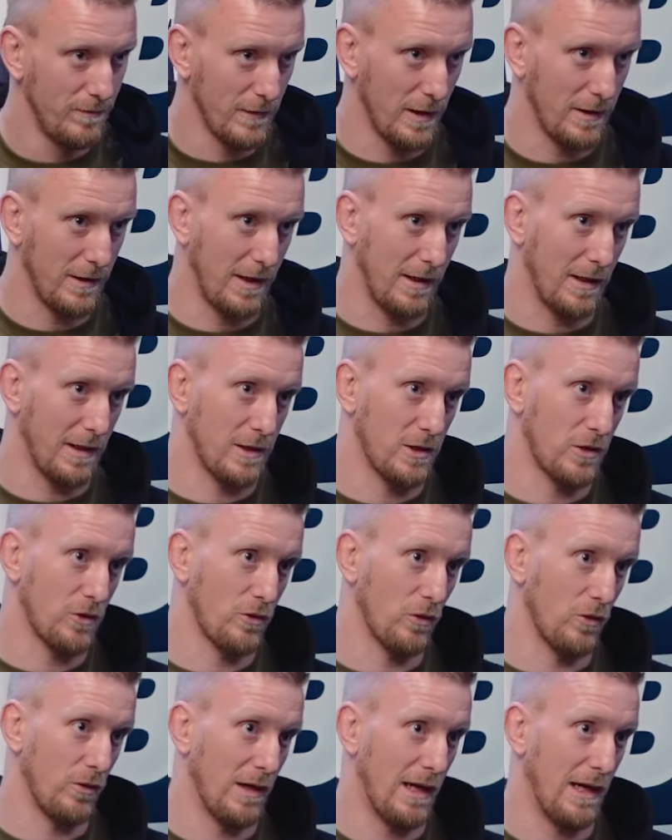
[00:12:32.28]
and then they
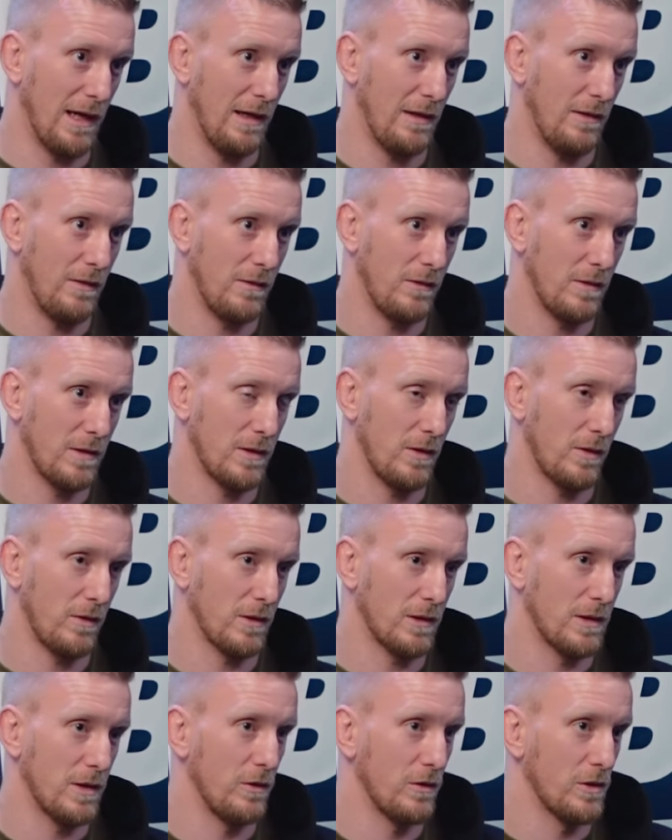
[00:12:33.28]
screw that in. So I
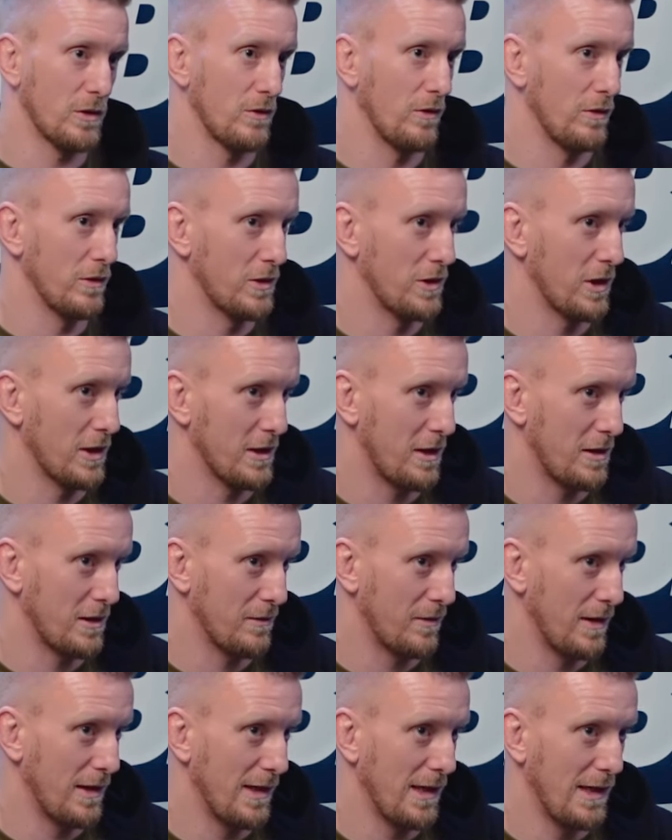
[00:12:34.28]
got two screws just
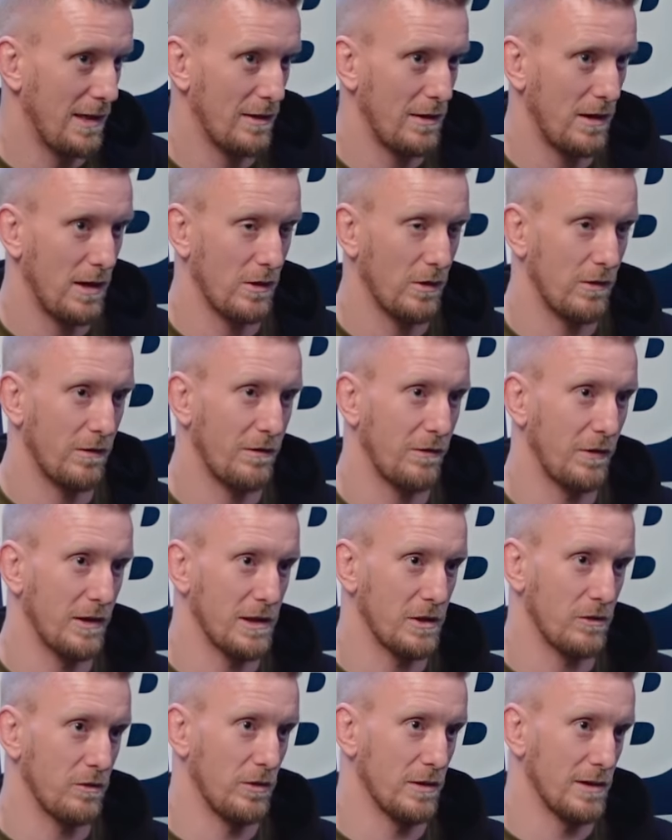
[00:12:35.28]
under my knee, I got three
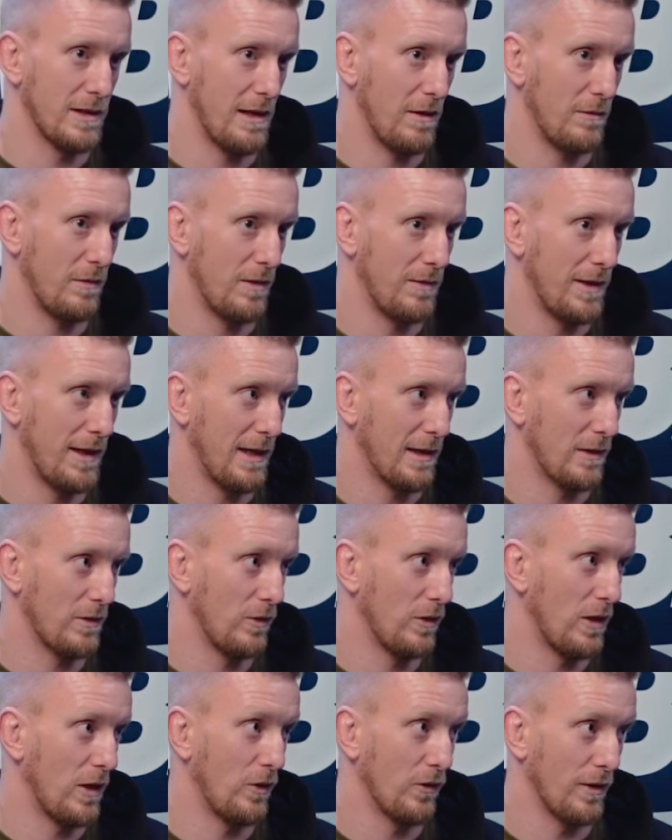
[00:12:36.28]
screws down by my
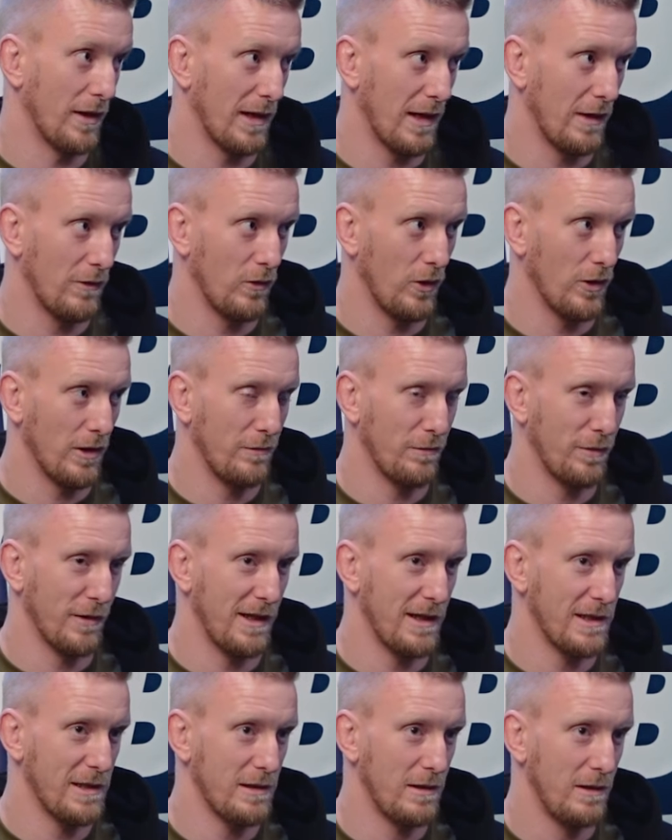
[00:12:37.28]
ankle holding that rod in
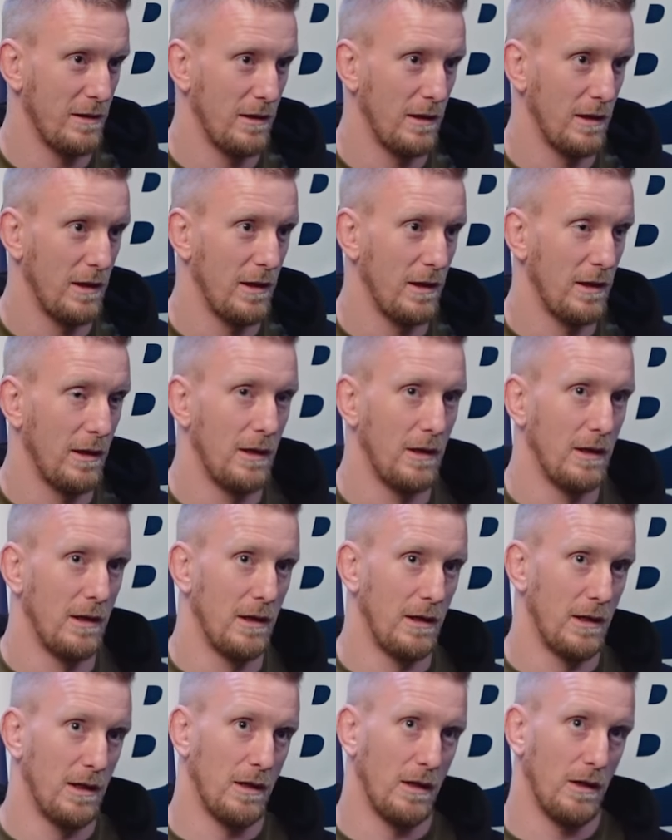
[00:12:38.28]
place.
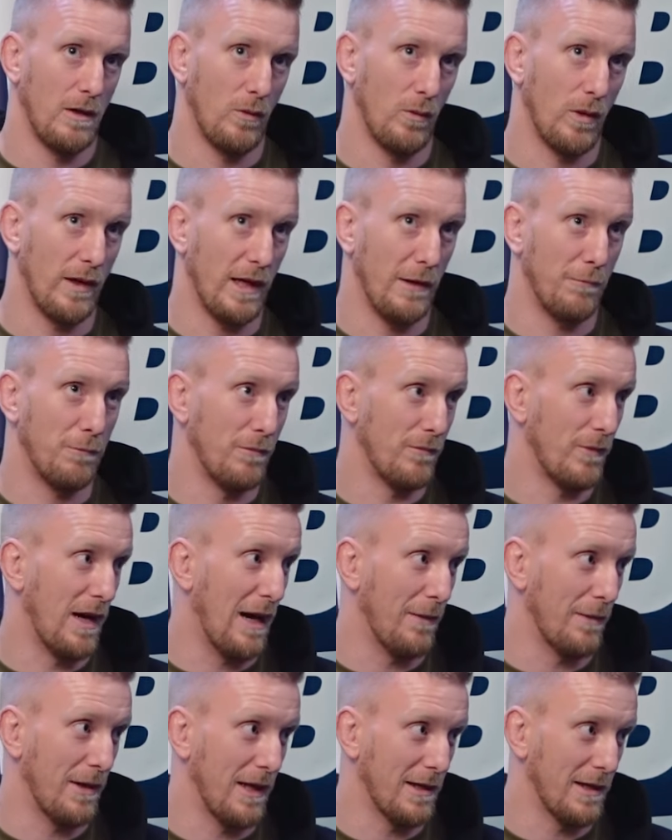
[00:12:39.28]
When they
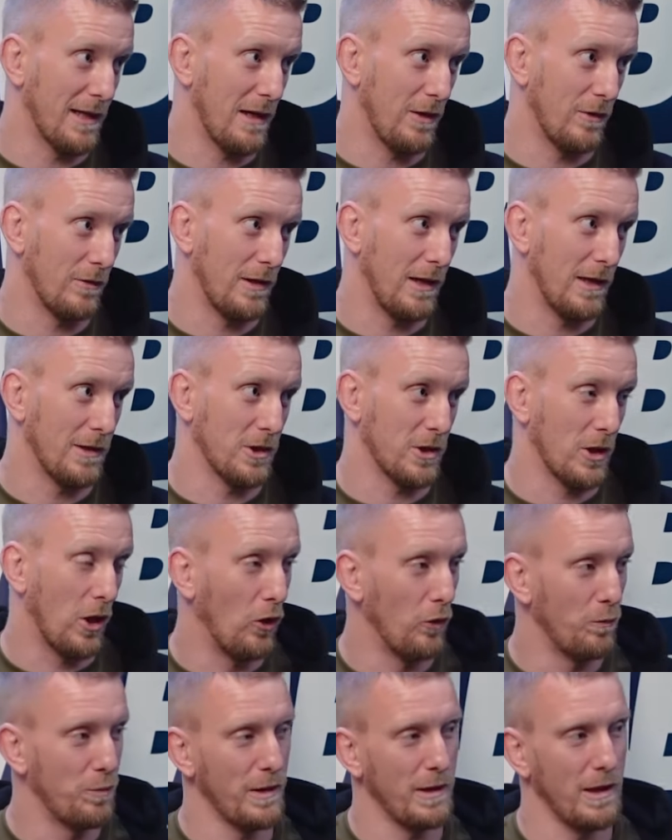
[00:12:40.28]
hammer that down, they're just
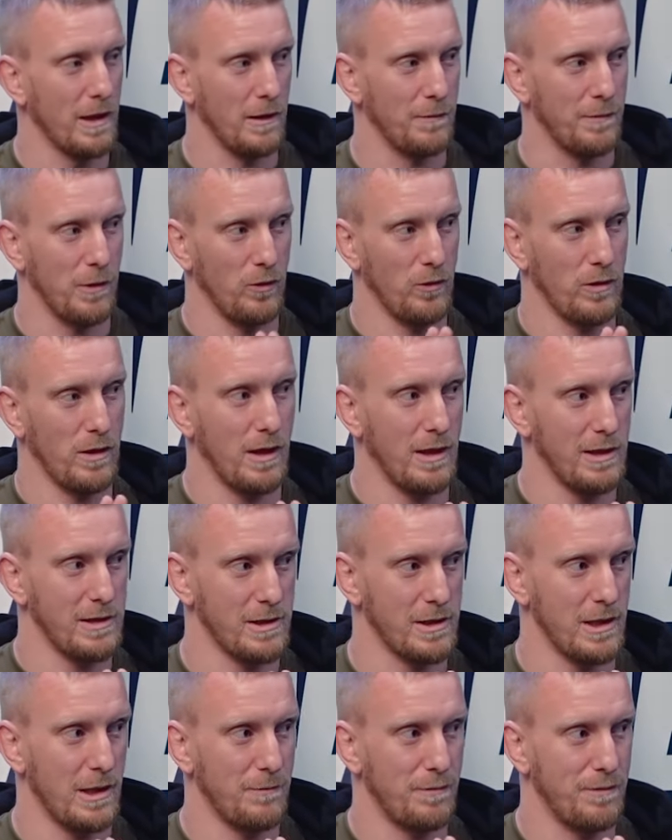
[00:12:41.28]
hoping that the bone
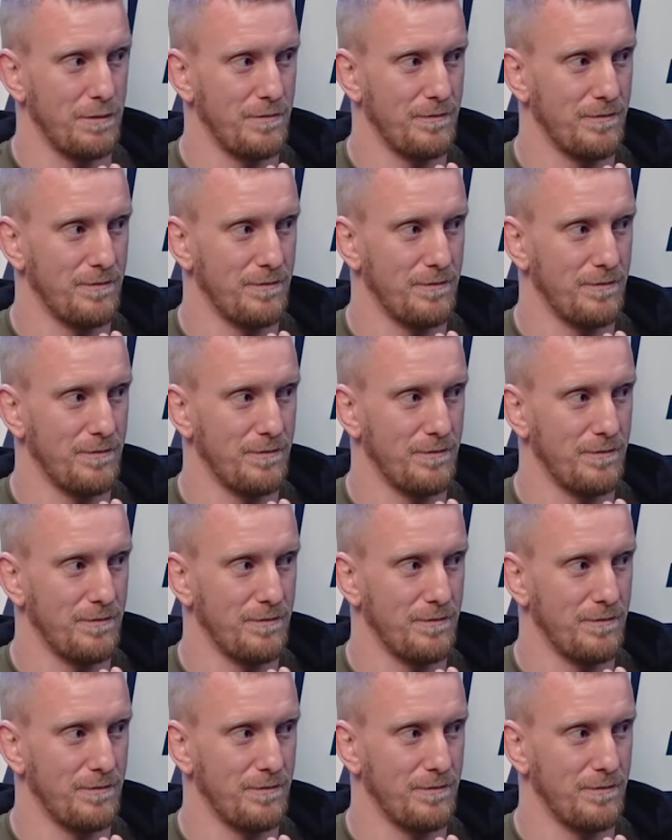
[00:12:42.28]
lines up